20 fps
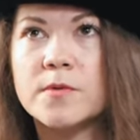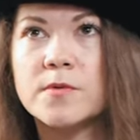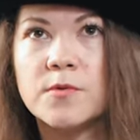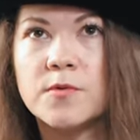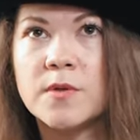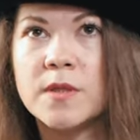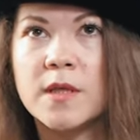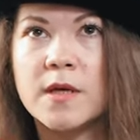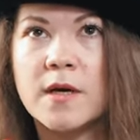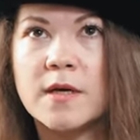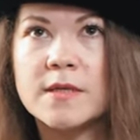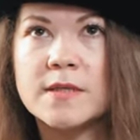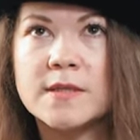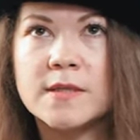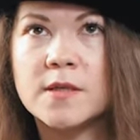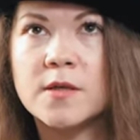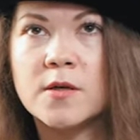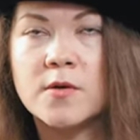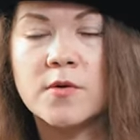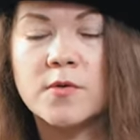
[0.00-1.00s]
during the
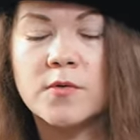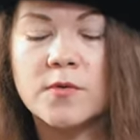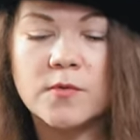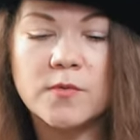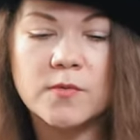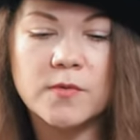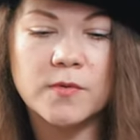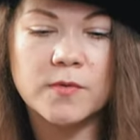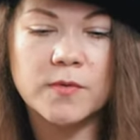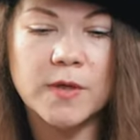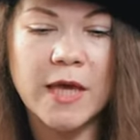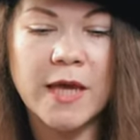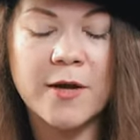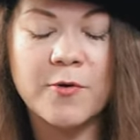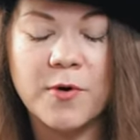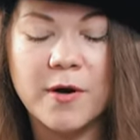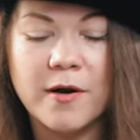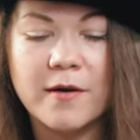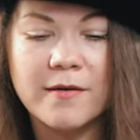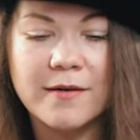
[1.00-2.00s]
ICO
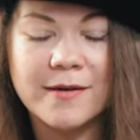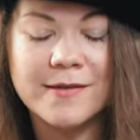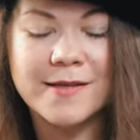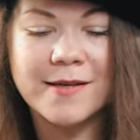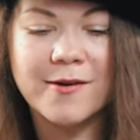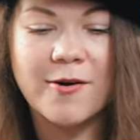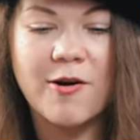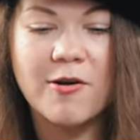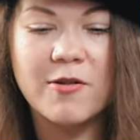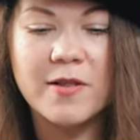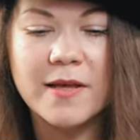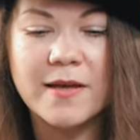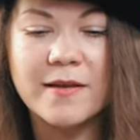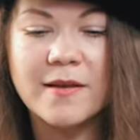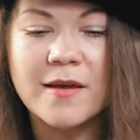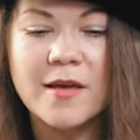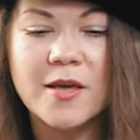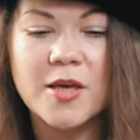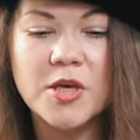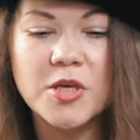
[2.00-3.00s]
era, as I call it.
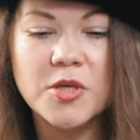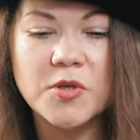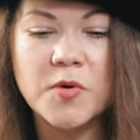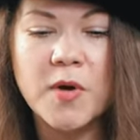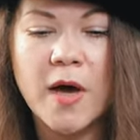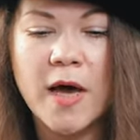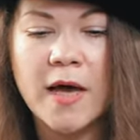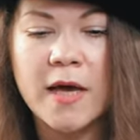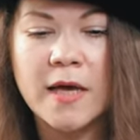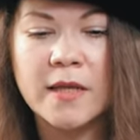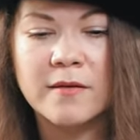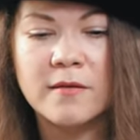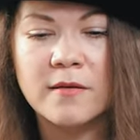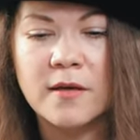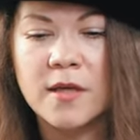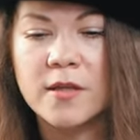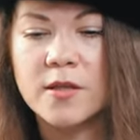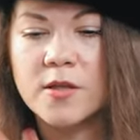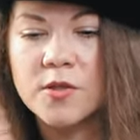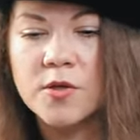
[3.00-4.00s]
You had
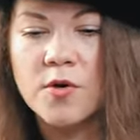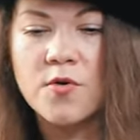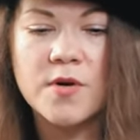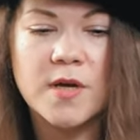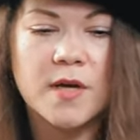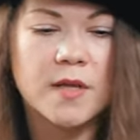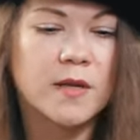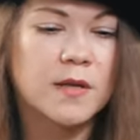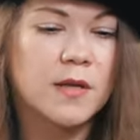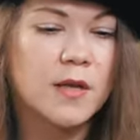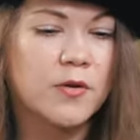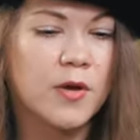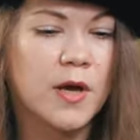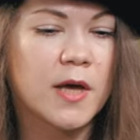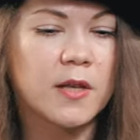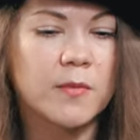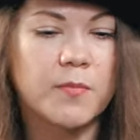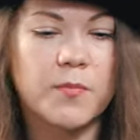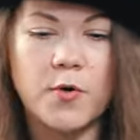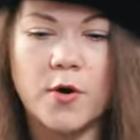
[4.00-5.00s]
the token and then you
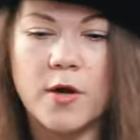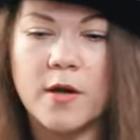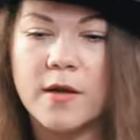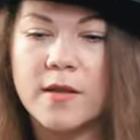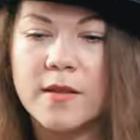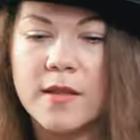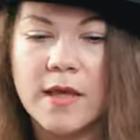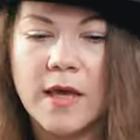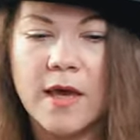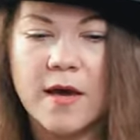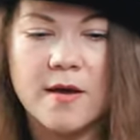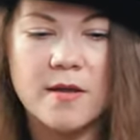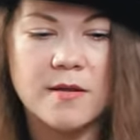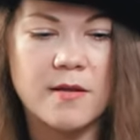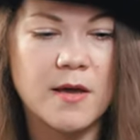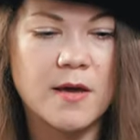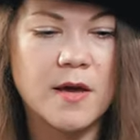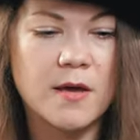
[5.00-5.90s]
had the product. They had